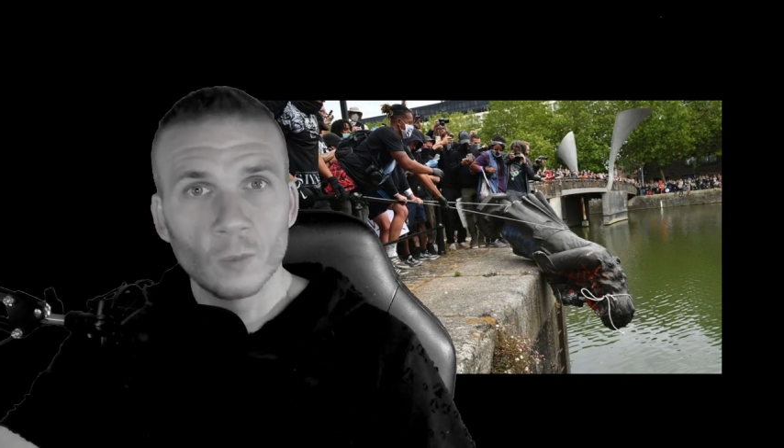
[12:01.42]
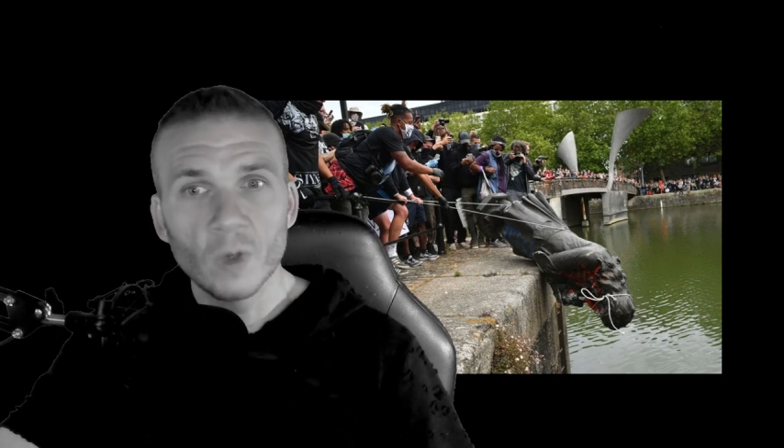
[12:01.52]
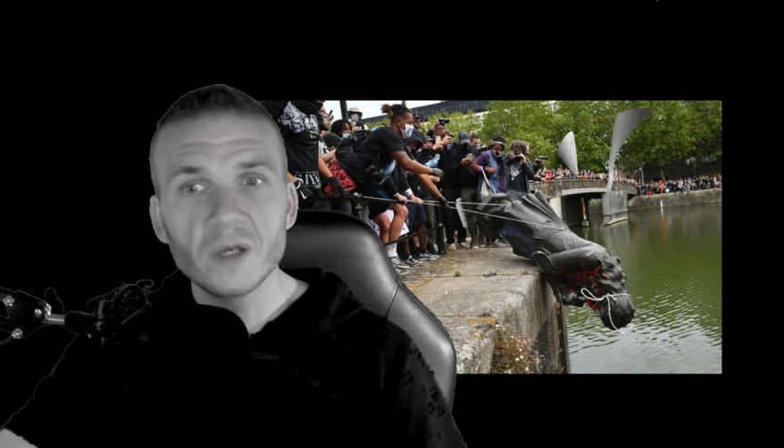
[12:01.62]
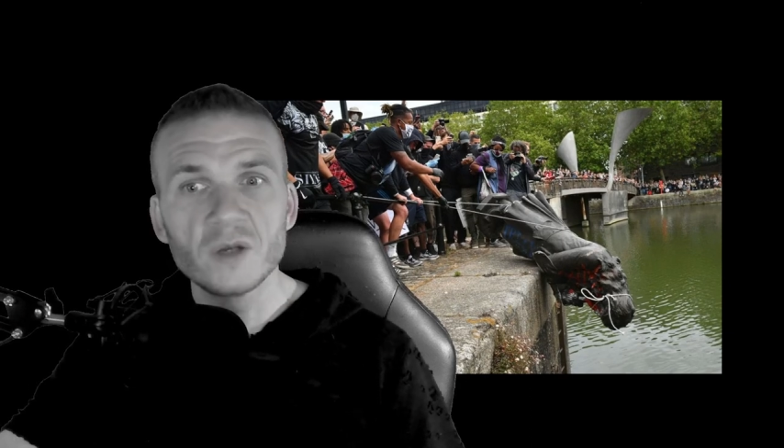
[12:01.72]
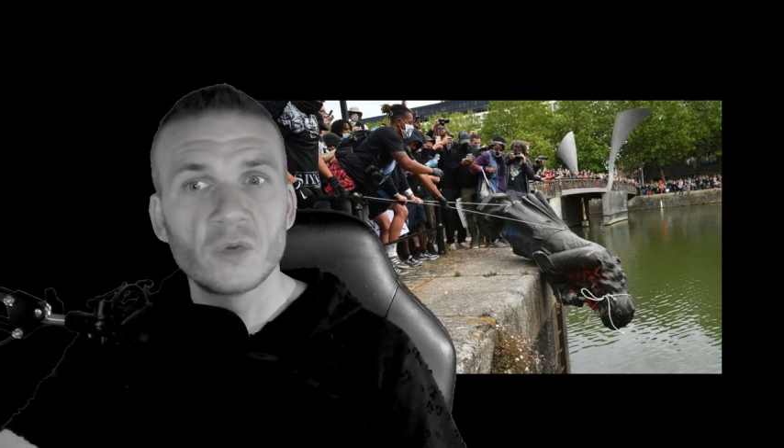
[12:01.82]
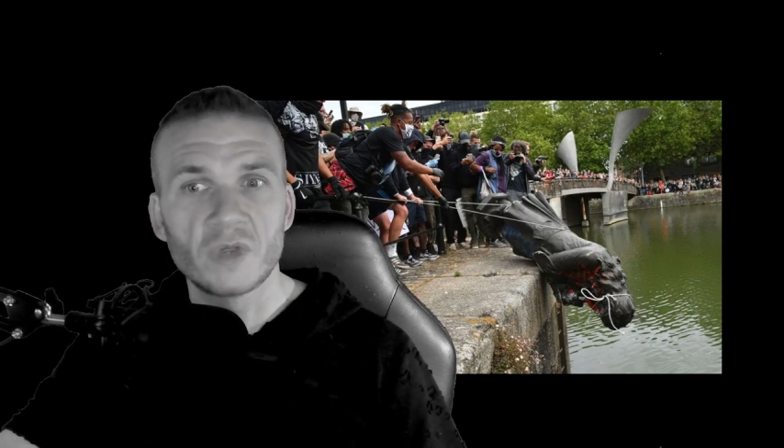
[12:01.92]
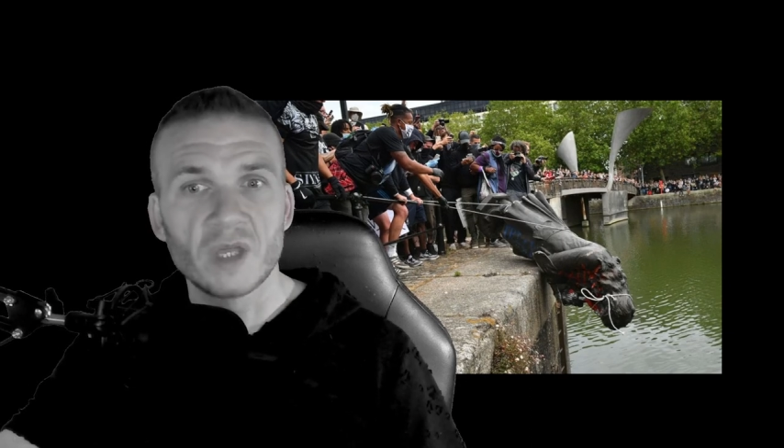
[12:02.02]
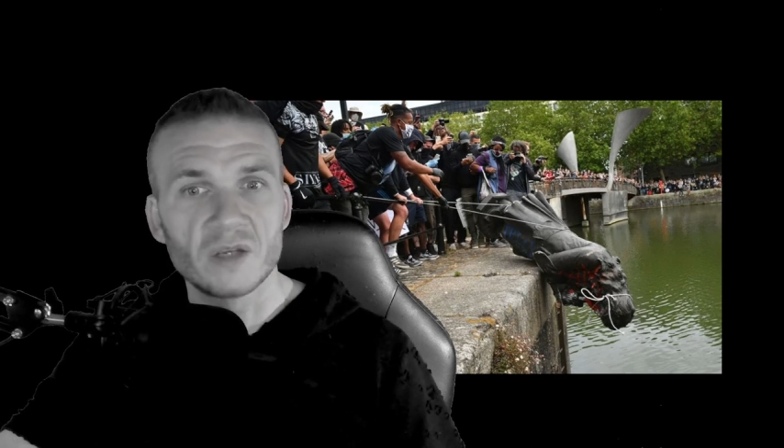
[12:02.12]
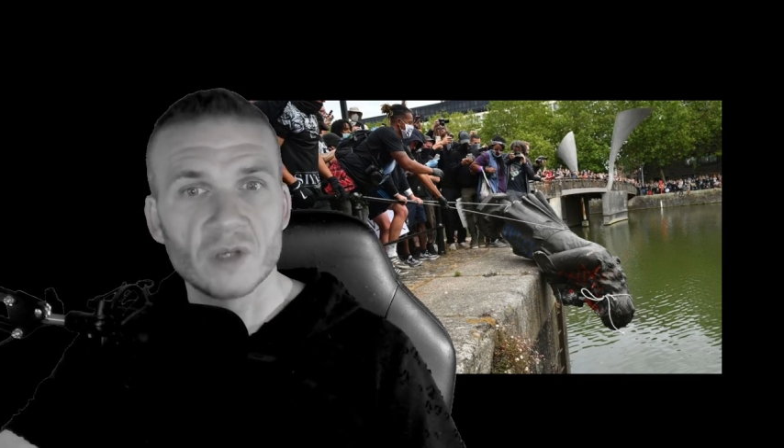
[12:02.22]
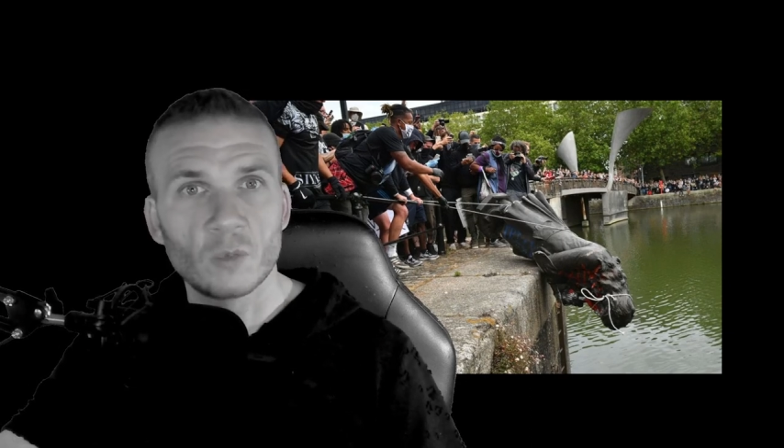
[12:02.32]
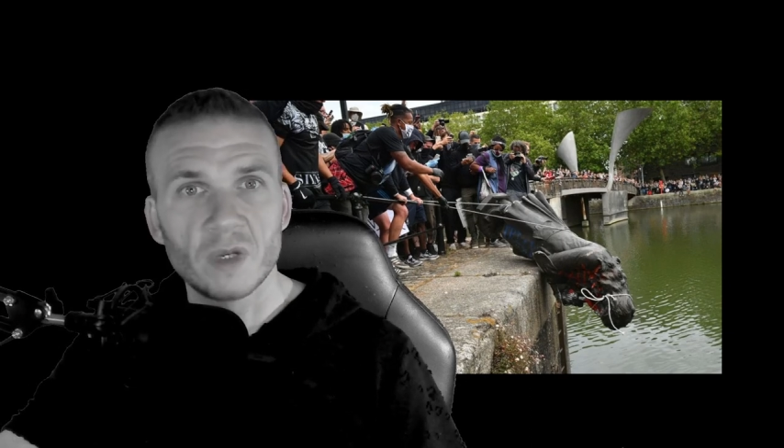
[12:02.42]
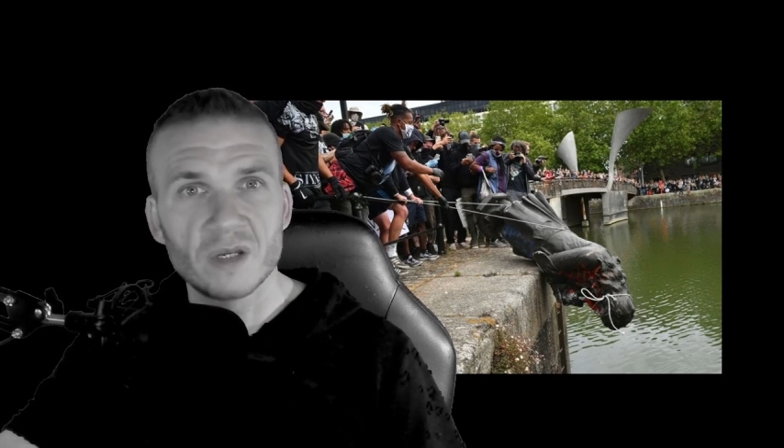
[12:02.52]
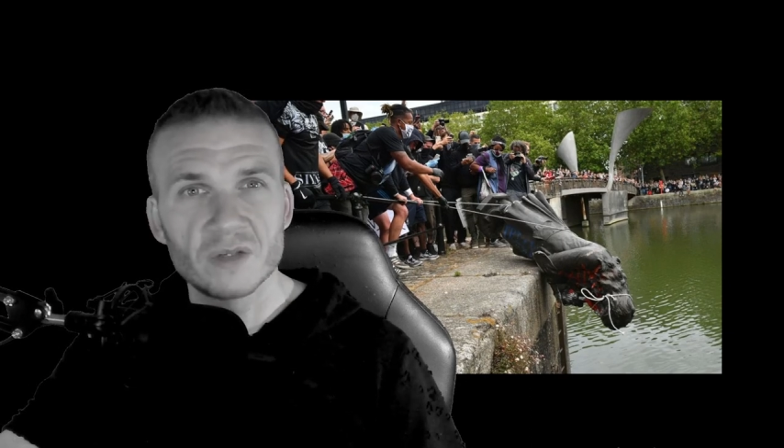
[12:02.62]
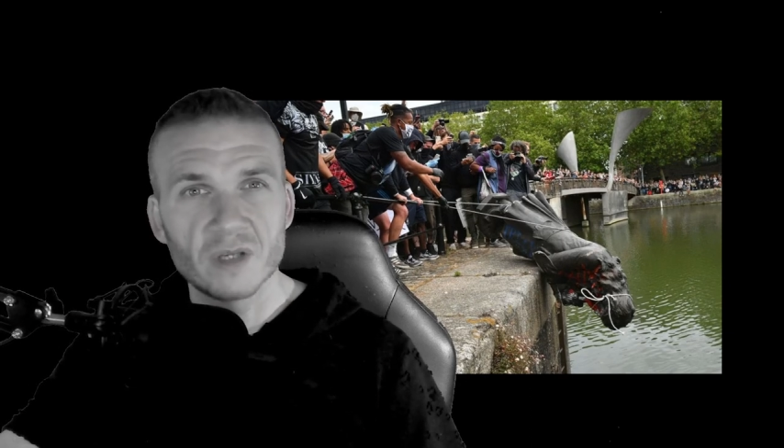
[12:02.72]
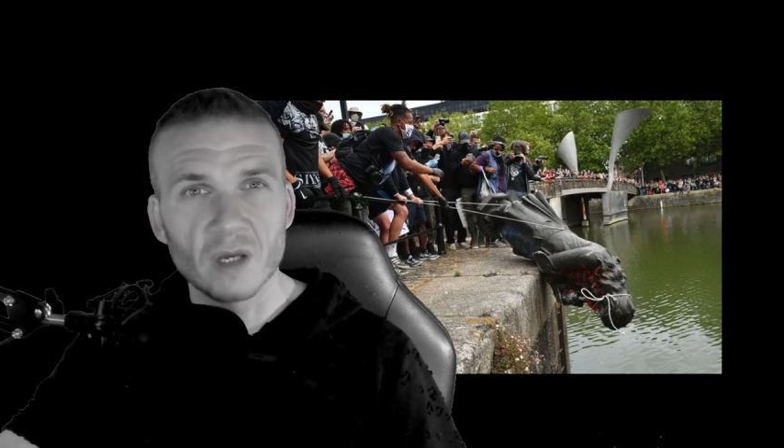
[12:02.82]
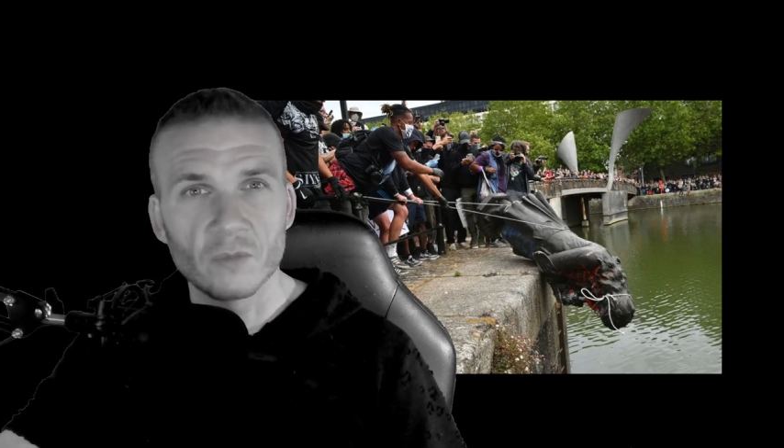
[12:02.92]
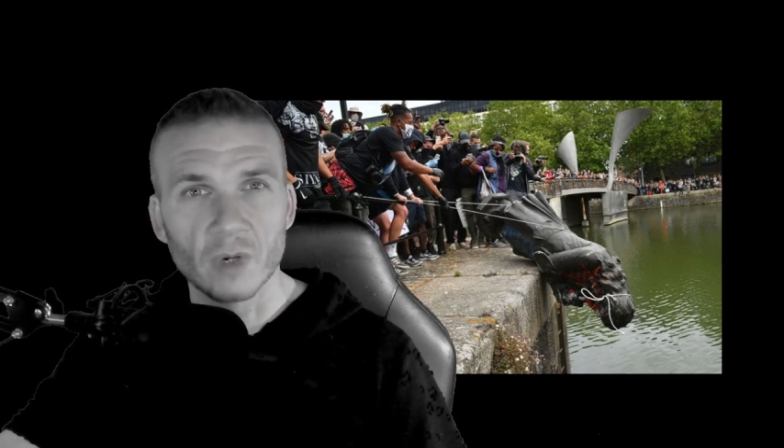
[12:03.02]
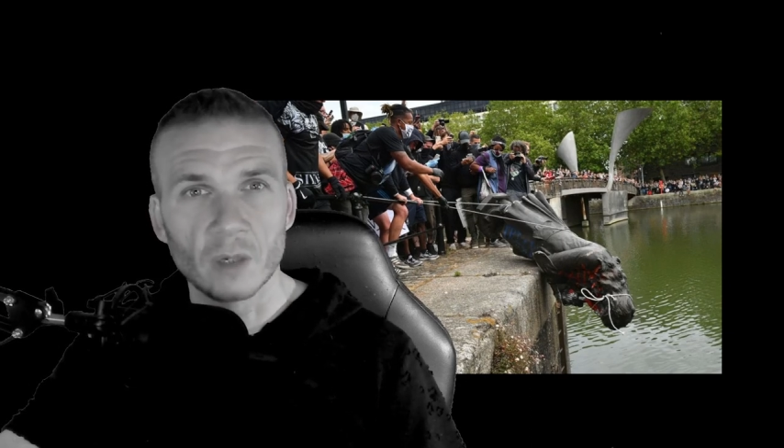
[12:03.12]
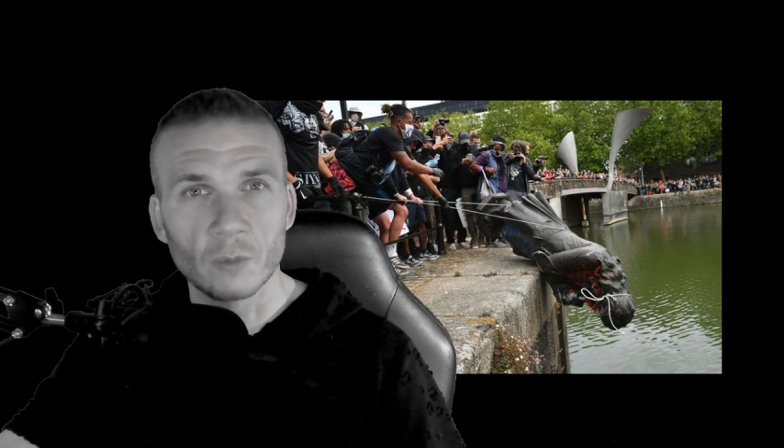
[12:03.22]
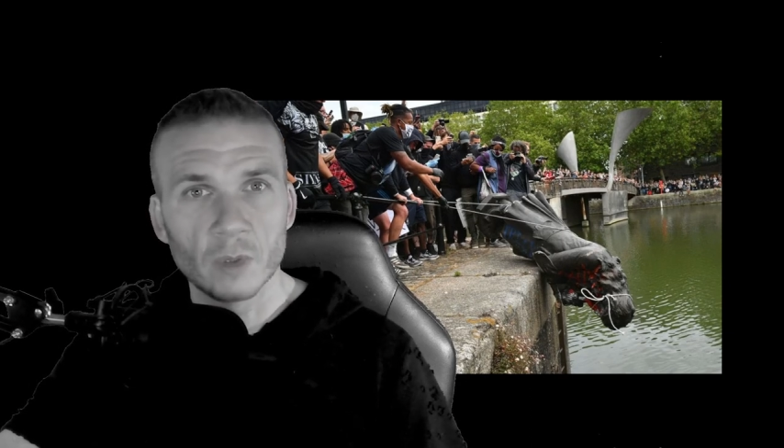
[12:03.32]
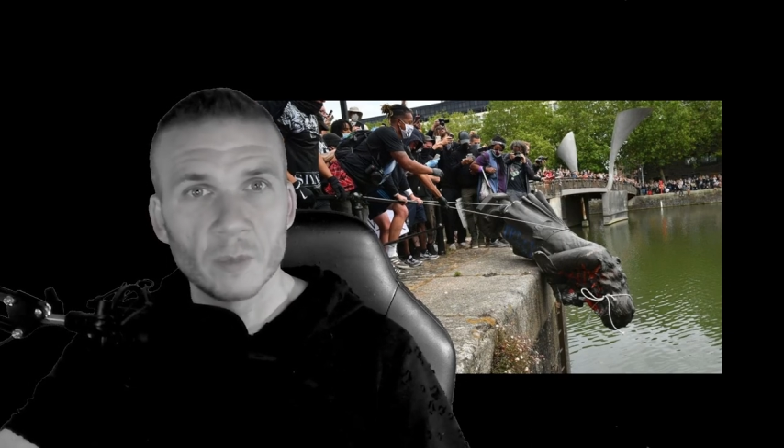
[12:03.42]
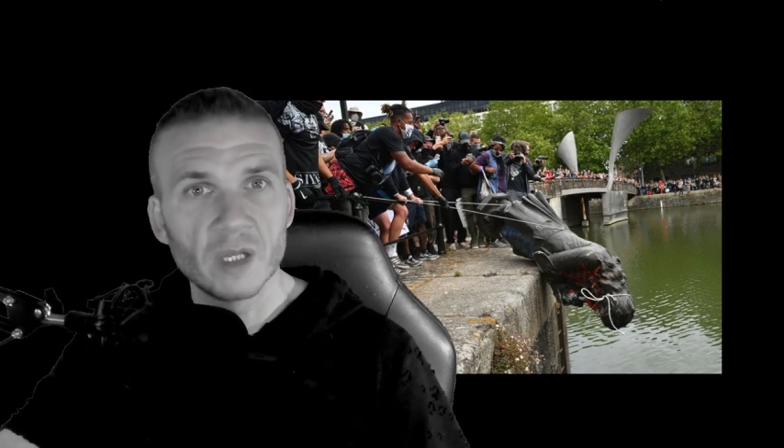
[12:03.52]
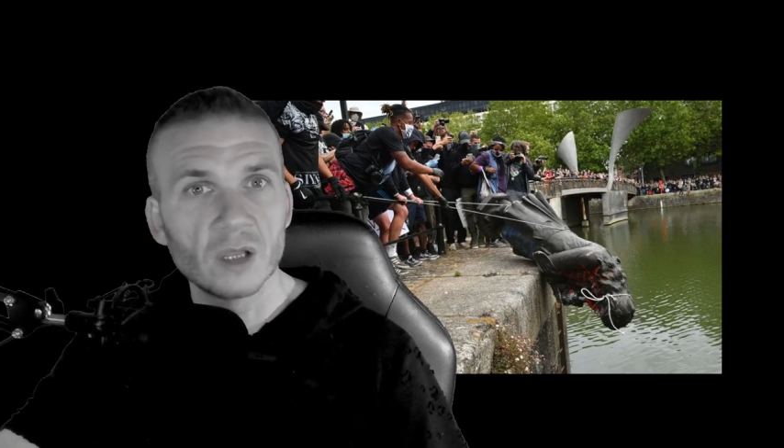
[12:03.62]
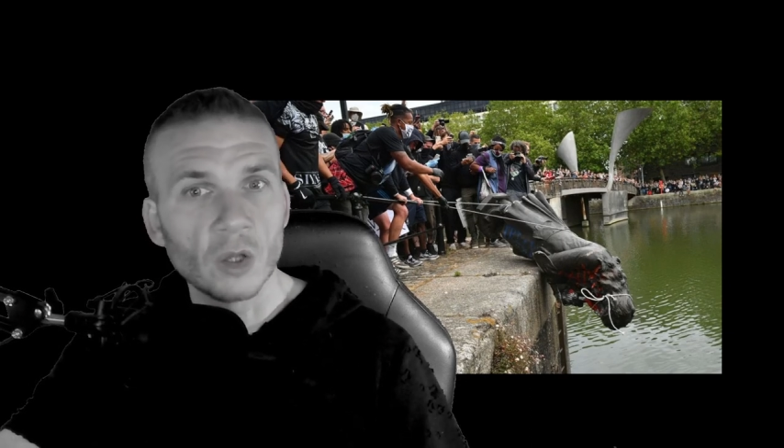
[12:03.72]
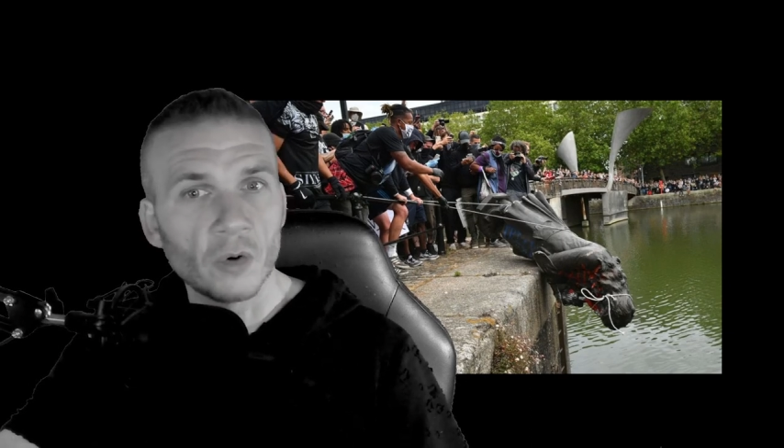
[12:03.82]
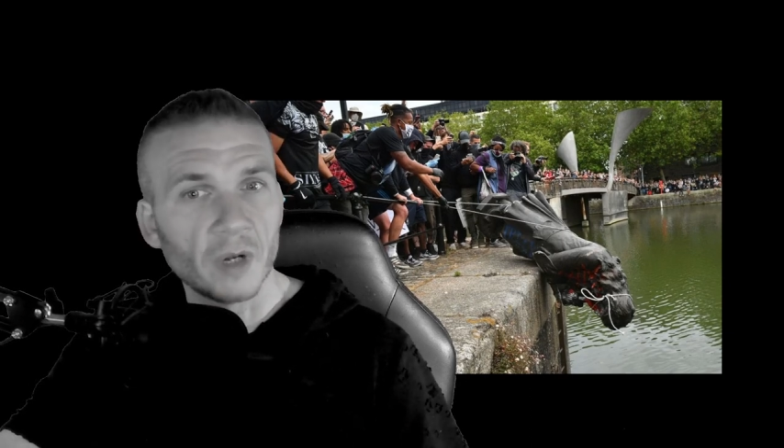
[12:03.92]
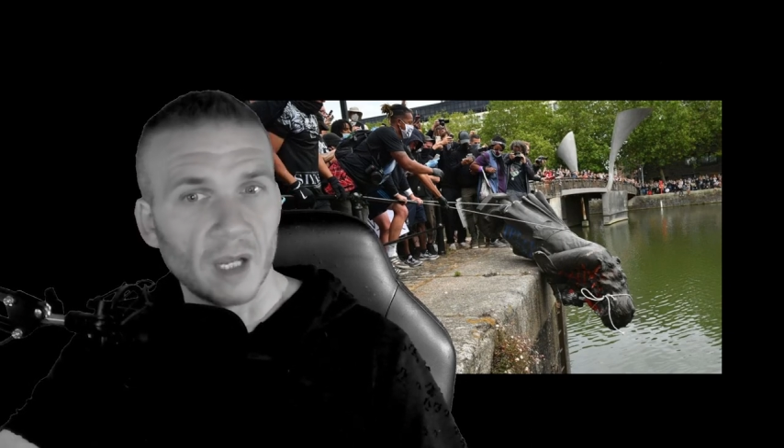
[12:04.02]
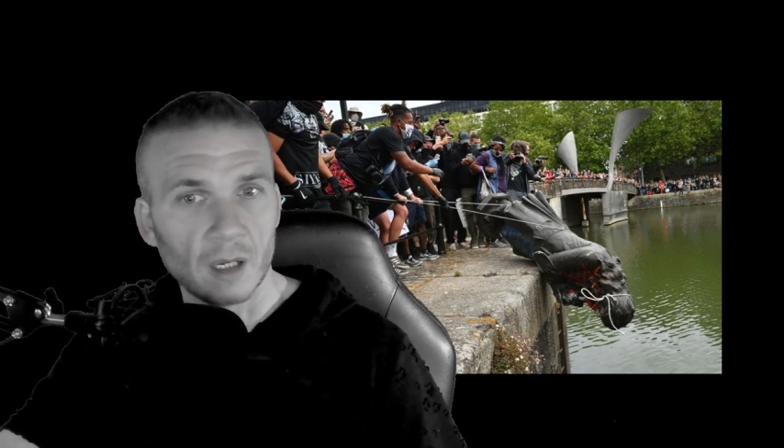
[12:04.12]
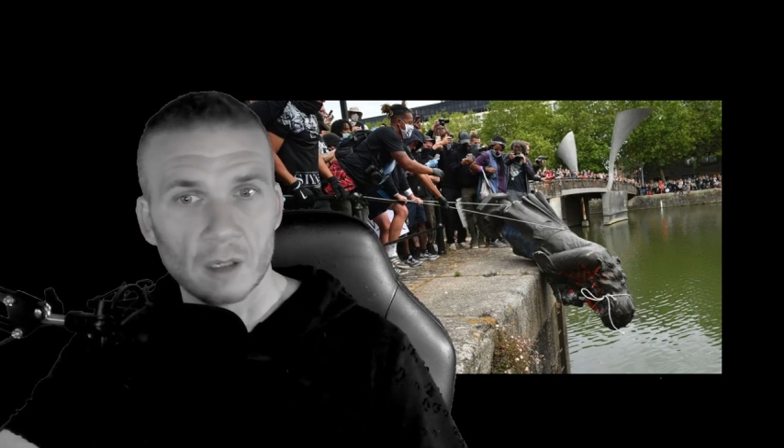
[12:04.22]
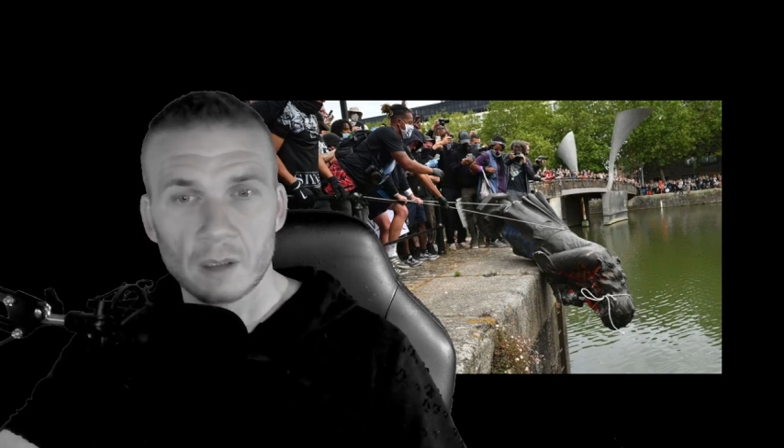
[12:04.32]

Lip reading: What new things are we discovering? What are we learning?